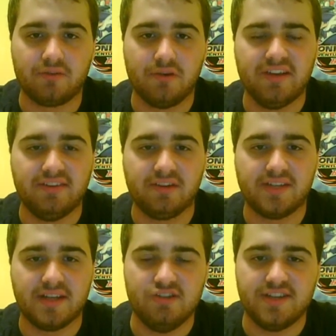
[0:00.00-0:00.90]
I was
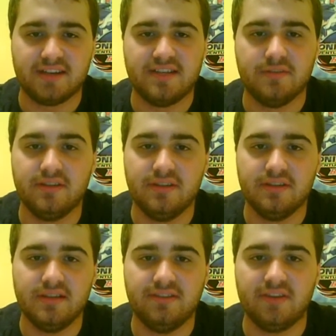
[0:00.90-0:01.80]
thinking about getting it,
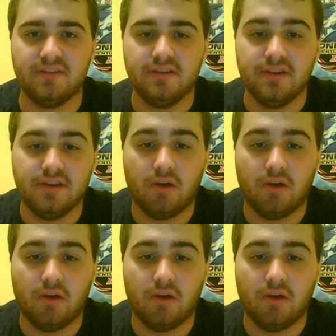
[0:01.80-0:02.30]
but, you know, since this